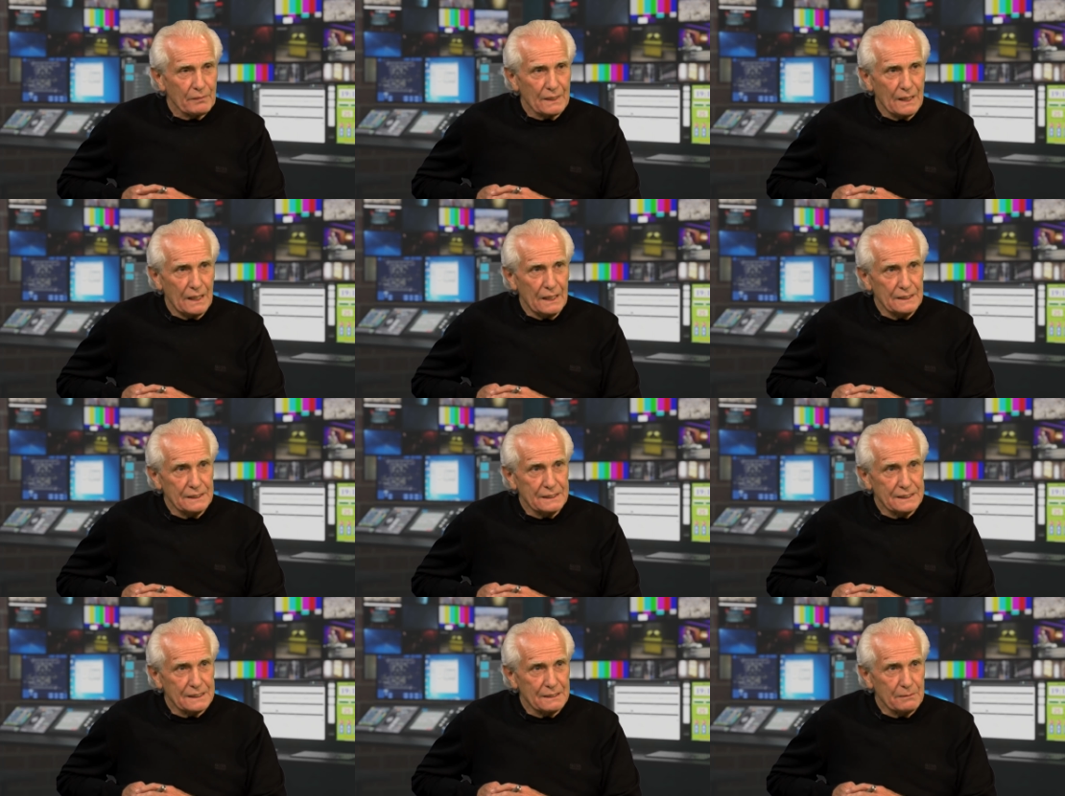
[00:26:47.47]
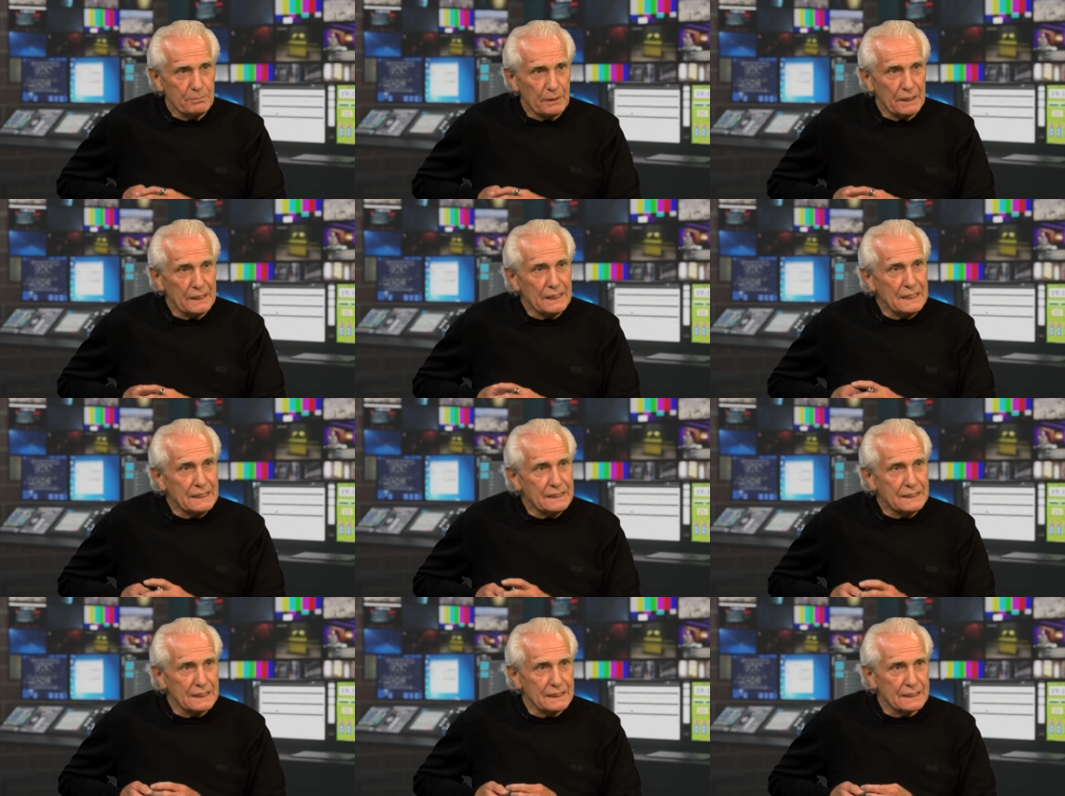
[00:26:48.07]
And but
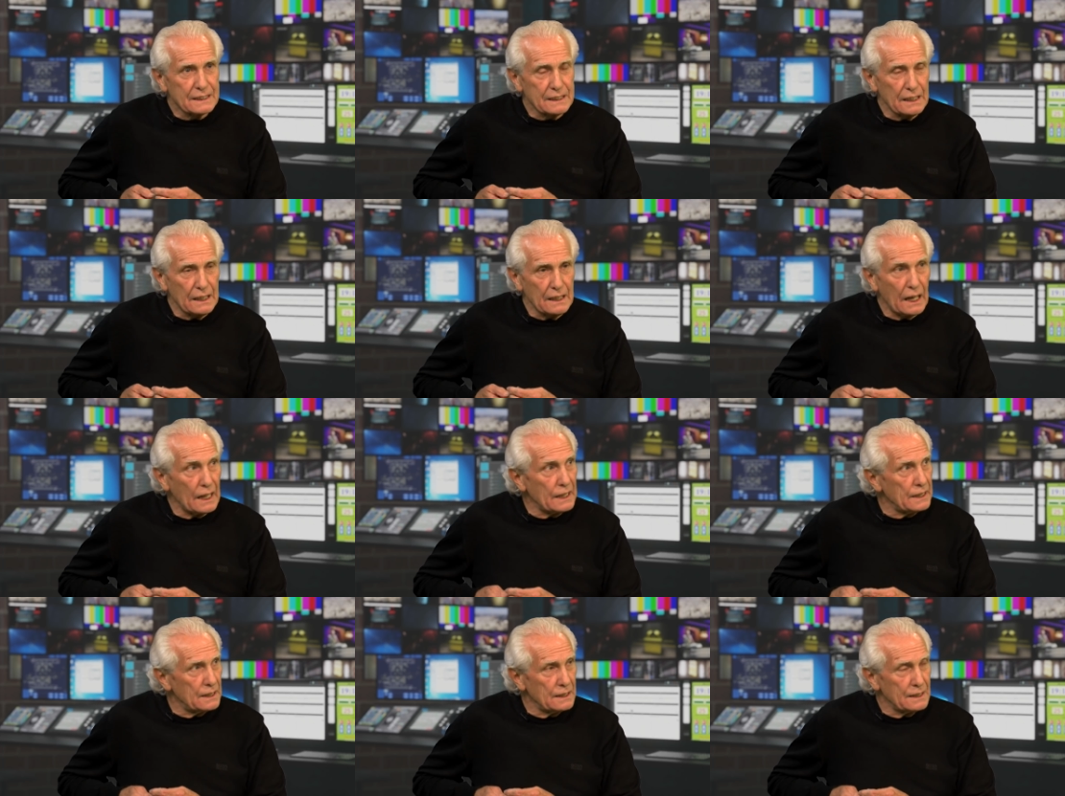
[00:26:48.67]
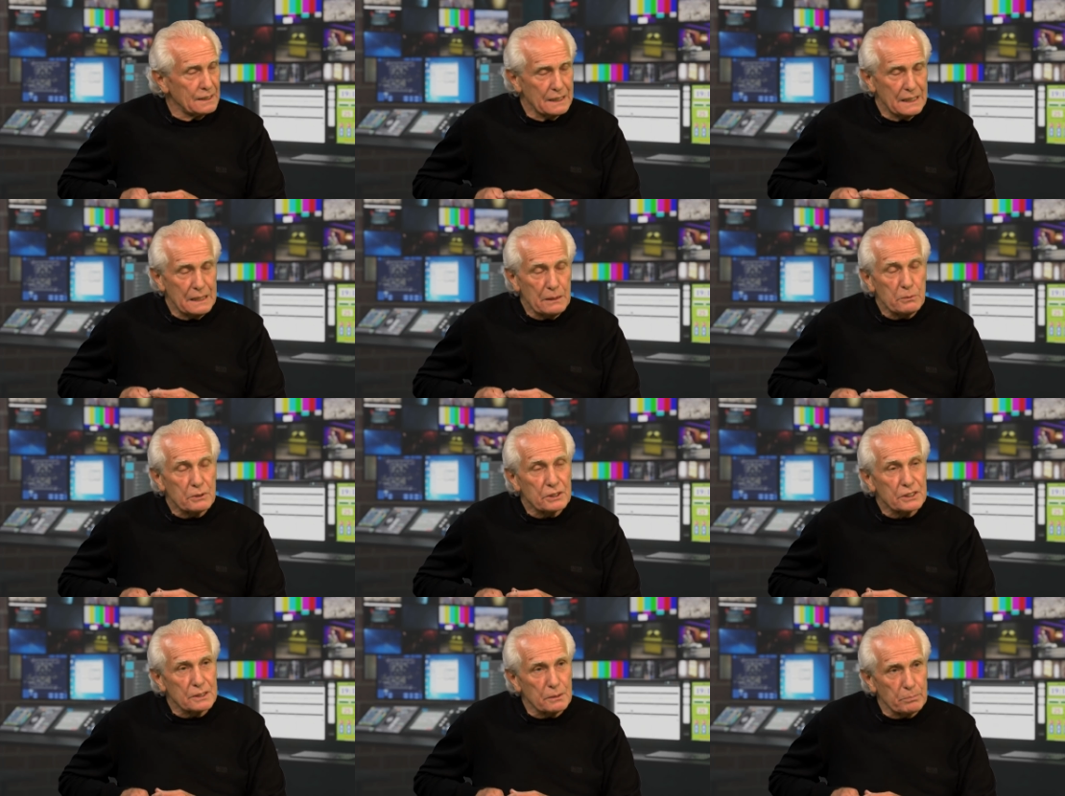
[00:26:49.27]
he did say I, he
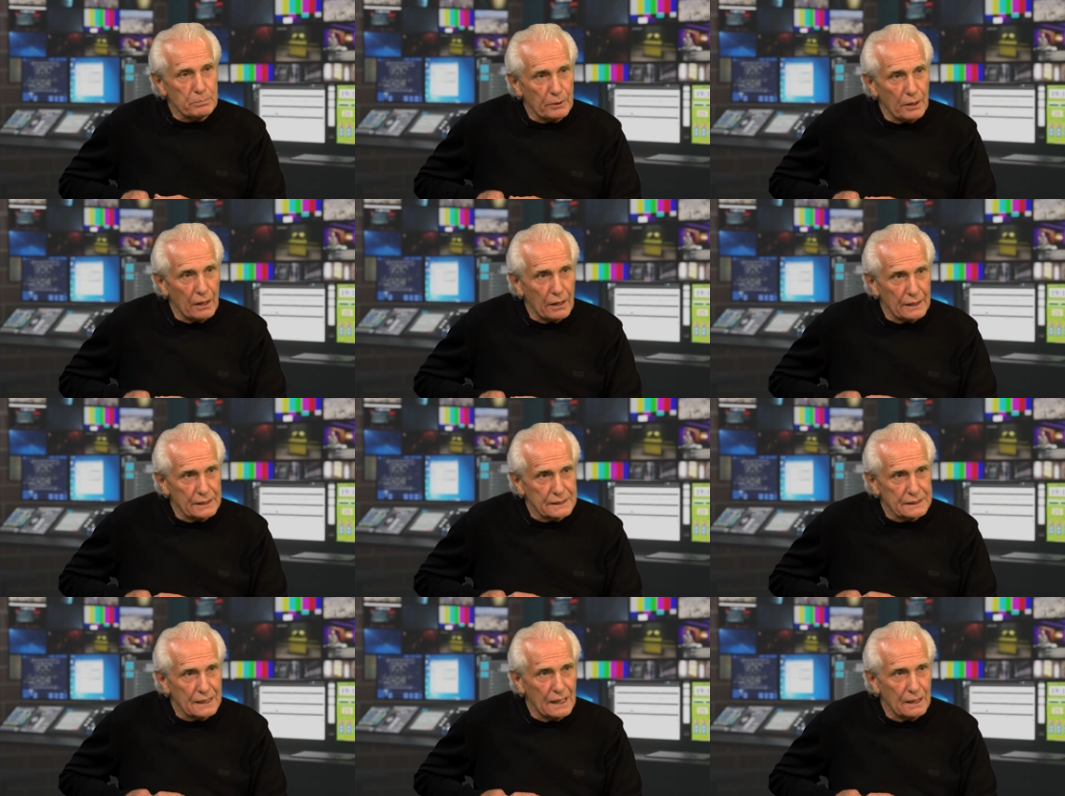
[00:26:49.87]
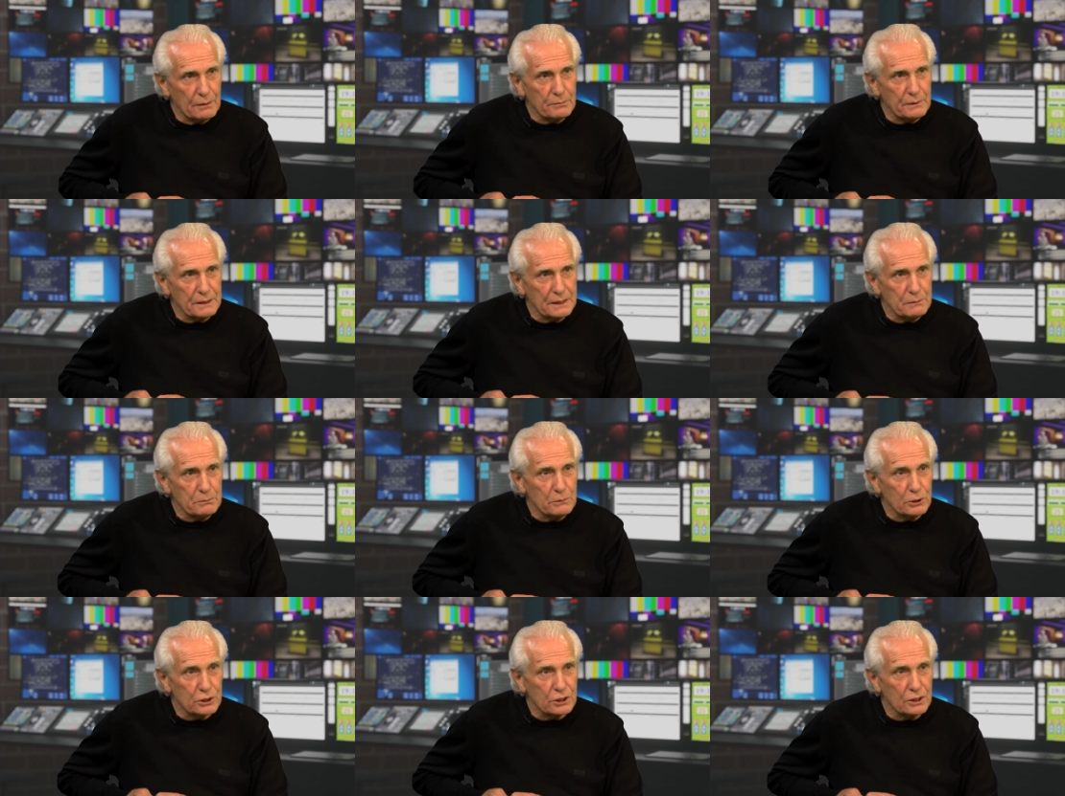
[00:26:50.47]
was surprised how many
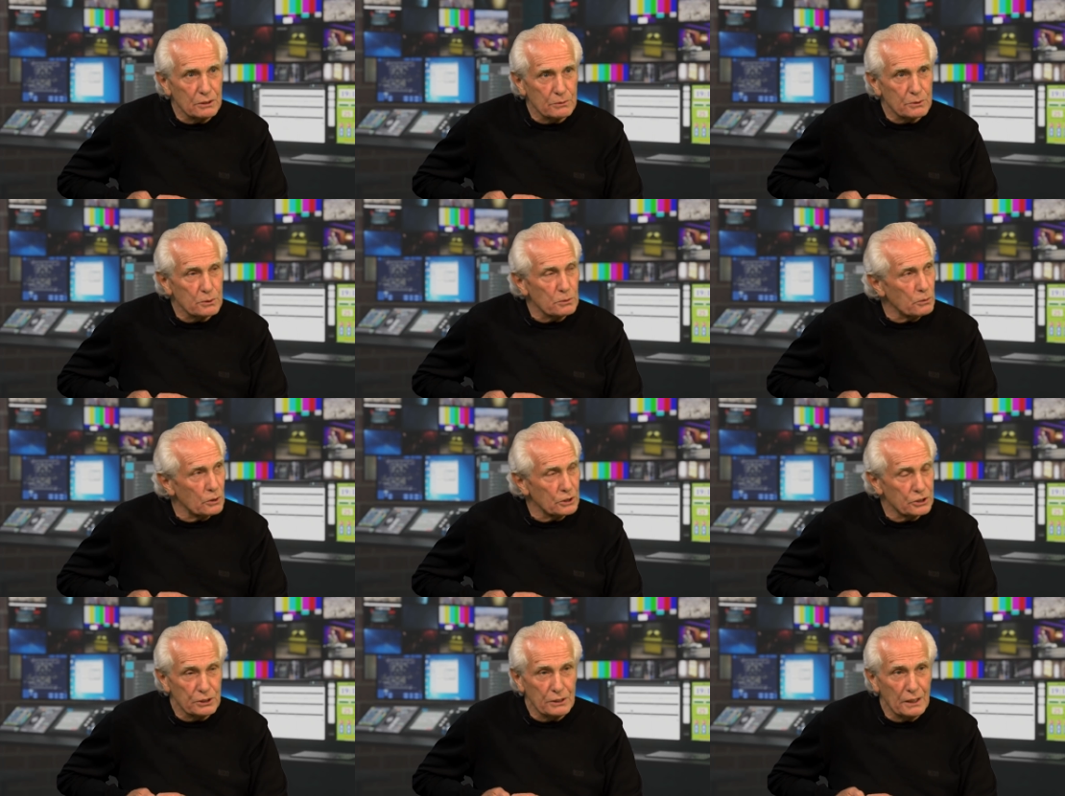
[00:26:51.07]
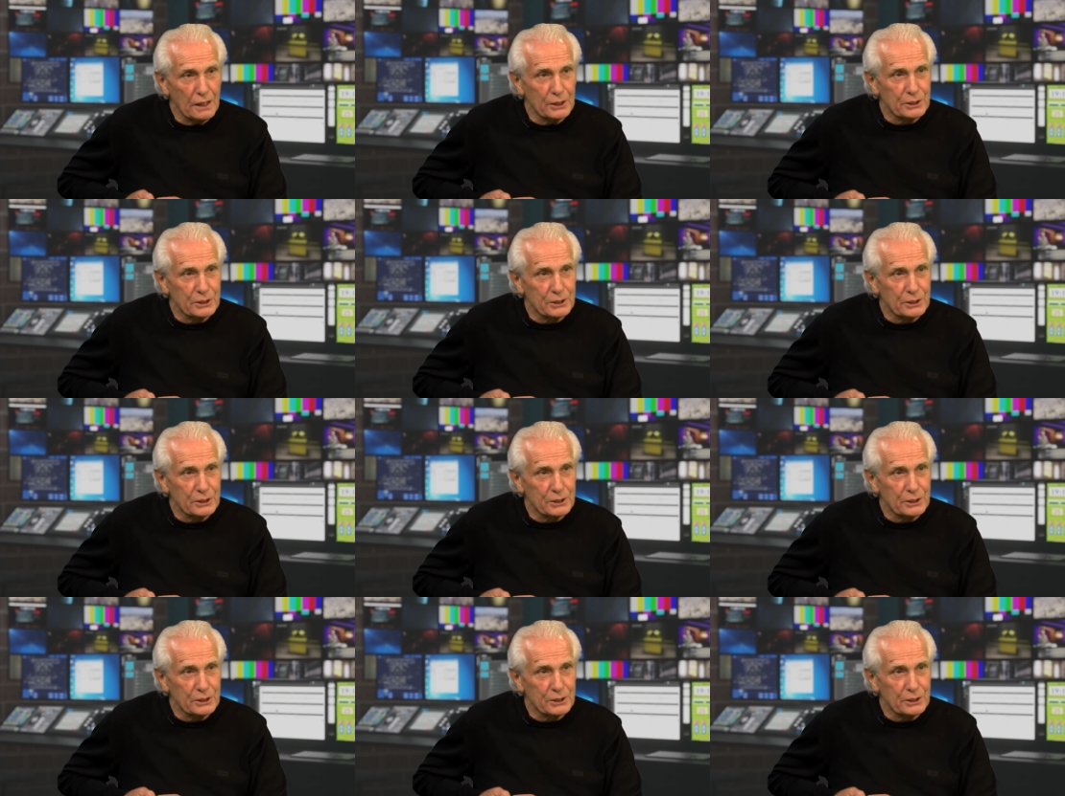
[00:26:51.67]
Muslims were watching our